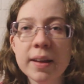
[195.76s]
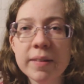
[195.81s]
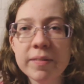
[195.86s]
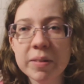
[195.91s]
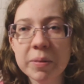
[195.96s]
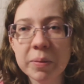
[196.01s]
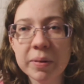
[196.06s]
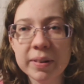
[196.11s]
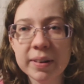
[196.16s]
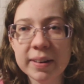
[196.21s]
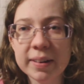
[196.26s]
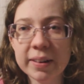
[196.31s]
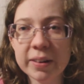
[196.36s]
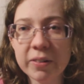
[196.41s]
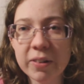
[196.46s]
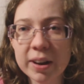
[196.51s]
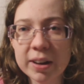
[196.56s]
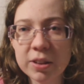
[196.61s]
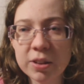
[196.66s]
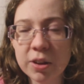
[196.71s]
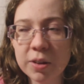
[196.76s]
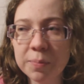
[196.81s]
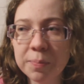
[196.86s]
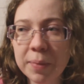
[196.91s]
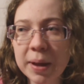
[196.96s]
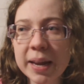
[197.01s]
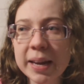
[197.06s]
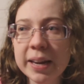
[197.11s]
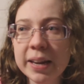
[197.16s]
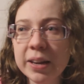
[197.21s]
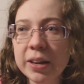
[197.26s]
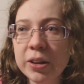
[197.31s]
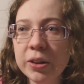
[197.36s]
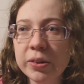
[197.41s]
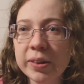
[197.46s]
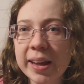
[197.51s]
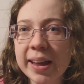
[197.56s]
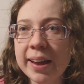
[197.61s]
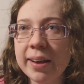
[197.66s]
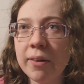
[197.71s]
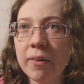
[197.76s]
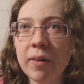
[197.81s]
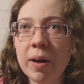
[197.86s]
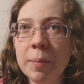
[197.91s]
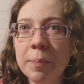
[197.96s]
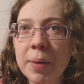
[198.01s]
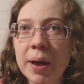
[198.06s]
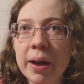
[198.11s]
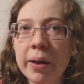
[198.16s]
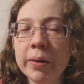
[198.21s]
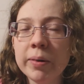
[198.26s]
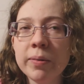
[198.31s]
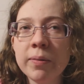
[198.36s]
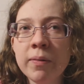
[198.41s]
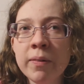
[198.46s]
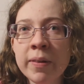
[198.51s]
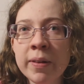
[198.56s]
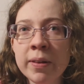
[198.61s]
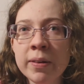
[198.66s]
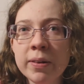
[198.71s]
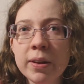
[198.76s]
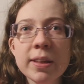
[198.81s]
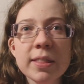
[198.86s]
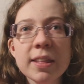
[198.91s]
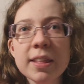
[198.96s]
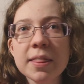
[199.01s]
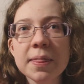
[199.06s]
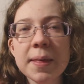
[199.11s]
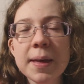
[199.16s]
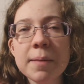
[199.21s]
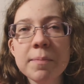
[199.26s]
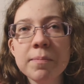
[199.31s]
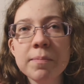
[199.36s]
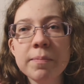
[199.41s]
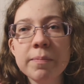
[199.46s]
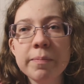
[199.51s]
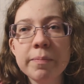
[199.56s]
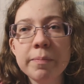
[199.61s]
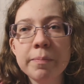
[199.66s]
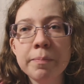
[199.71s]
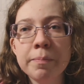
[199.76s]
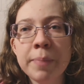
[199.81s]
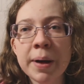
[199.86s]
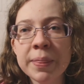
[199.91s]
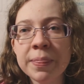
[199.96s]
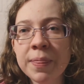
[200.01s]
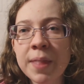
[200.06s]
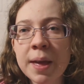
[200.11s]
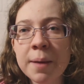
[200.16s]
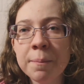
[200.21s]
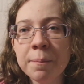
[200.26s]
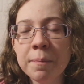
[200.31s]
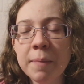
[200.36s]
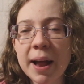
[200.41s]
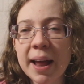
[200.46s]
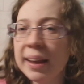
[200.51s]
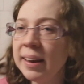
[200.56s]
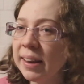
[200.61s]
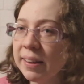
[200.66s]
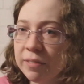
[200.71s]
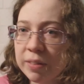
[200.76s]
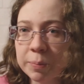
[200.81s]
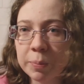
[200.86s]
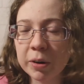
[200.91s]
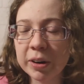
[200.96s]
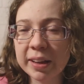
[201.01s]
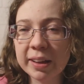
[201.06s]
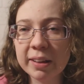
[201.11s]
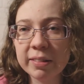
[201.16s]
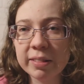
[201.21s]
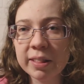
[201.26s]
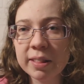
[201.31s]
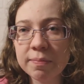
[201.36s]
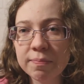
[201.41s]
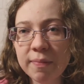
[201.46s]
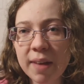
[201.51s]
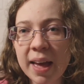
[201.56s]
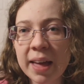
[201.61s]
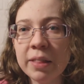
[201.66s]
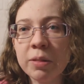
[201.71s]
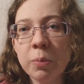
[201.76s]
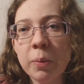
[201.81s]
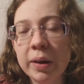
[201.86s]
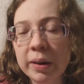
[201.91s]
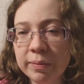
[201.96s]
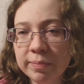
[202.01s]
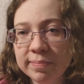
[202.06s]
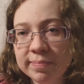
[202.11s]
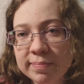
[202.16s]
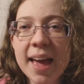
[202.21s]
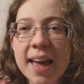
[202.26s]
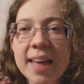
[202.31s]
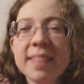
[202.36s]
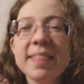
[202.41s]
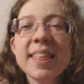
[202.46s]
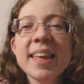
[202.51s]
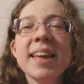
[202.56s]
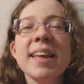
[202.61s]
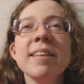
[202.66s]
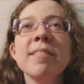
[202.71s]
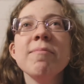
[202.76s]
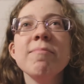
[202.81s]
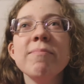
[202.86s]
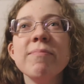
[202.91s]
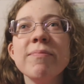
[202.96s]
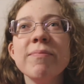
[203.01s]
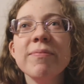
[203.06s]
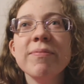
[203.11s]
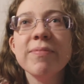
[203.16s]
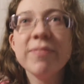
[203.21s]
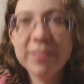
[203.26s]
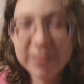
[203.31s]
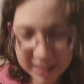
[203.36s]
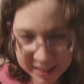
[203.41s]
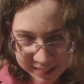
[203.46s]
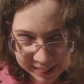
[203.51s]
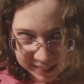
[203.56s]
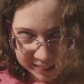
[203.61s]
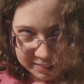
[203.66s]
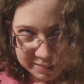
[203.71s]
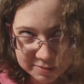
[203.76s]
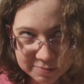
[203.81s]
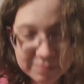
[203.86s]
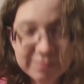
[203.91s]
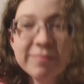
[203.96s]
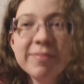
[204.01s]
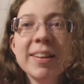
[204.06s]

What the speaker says: Everyone did a great job making you care about not just them, but them and everybody else as one. And then there's Lin.